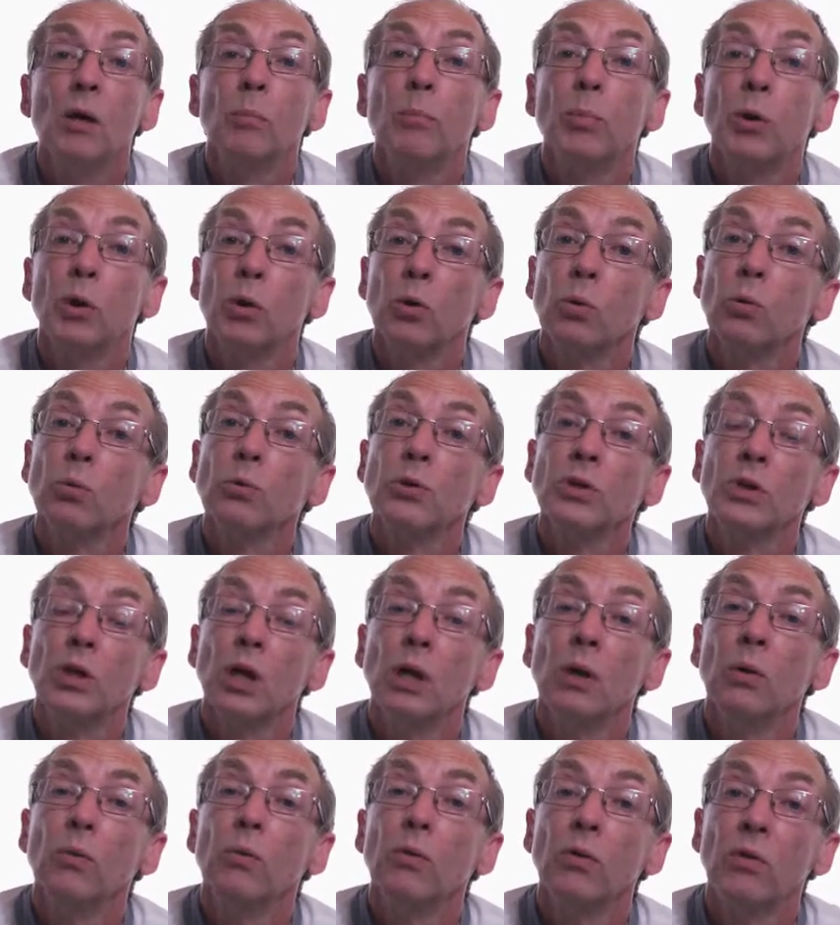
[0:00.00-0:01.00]
but
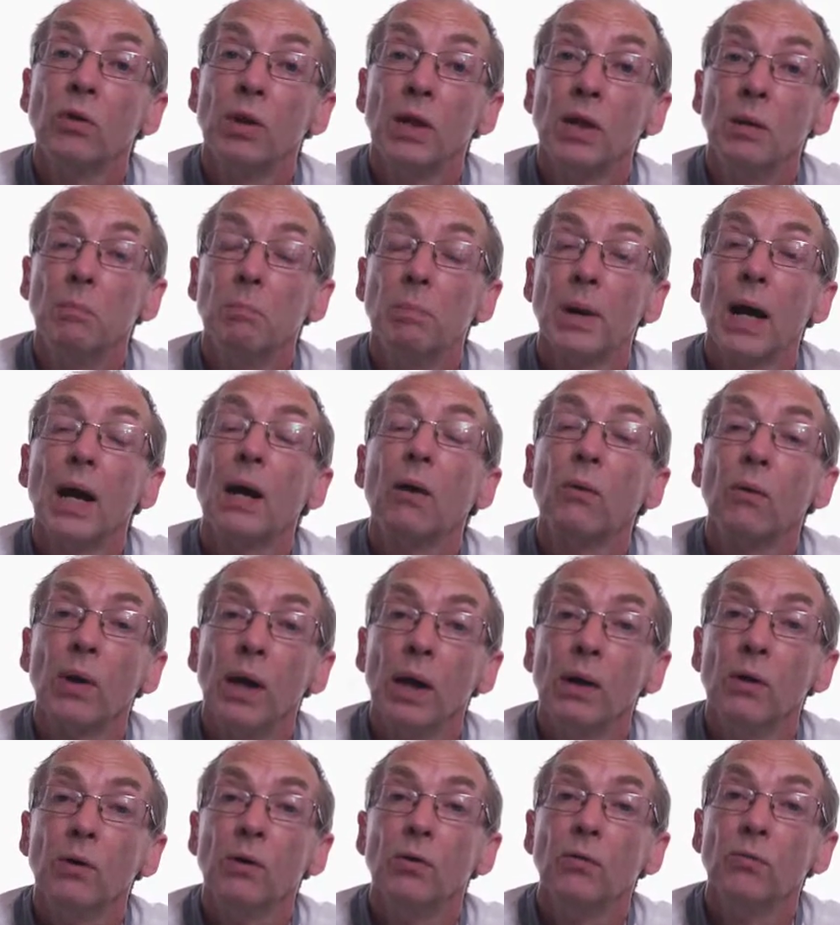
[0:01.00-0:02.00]
also the
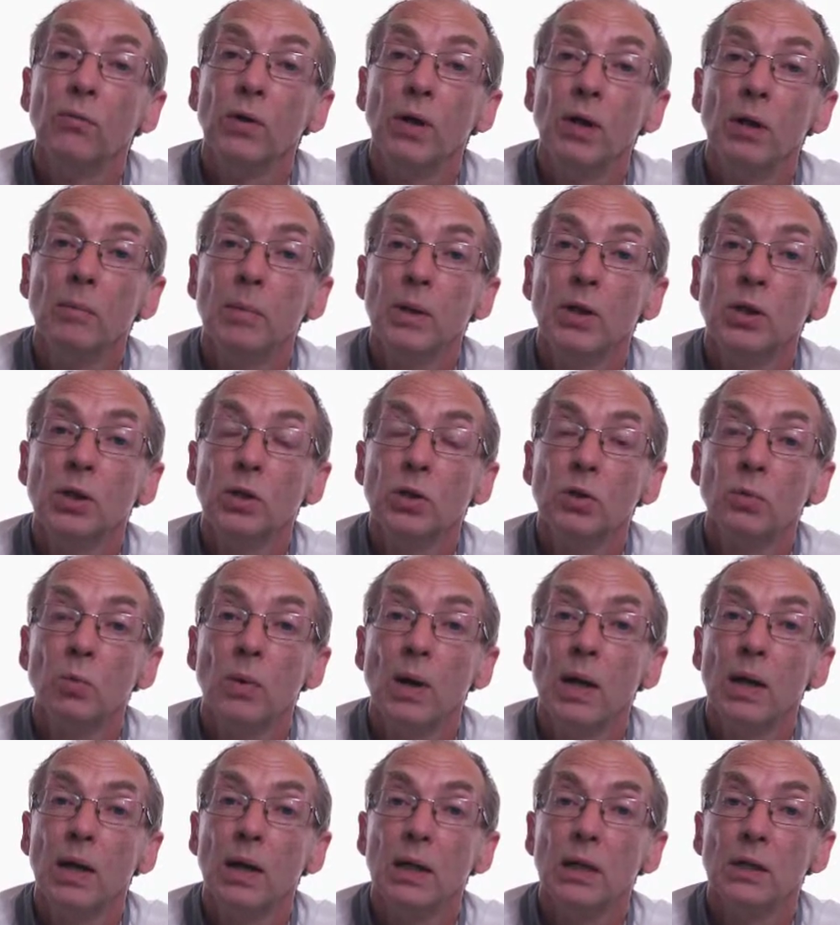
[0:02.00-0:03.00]
background of the image as
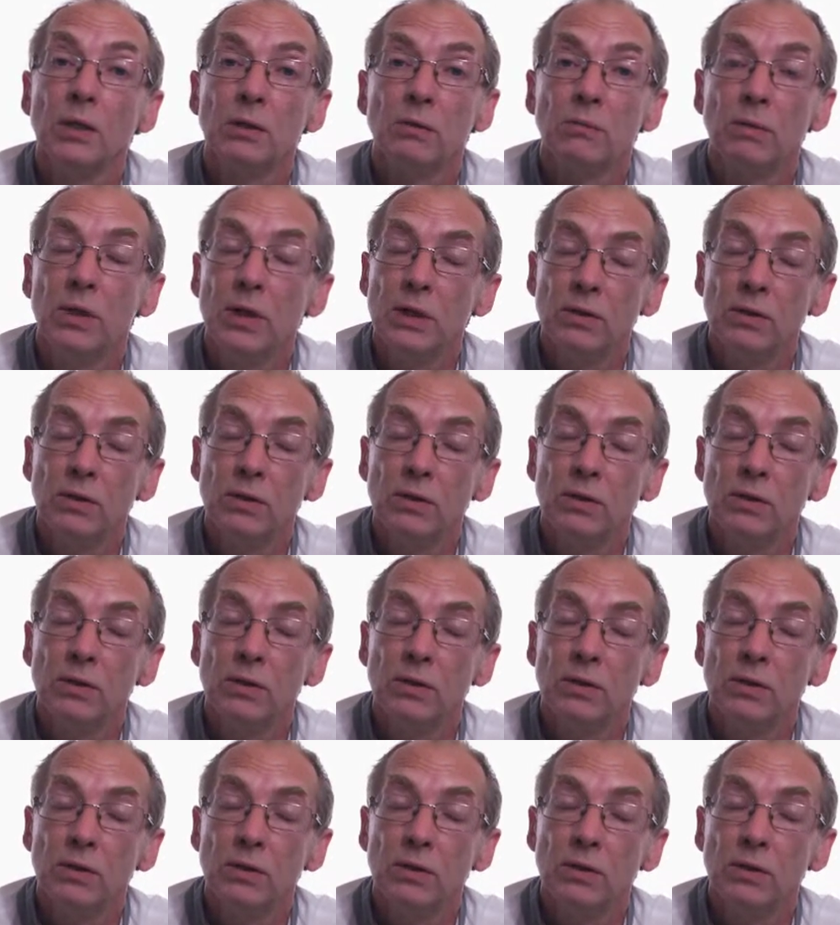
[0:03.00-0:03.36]
well is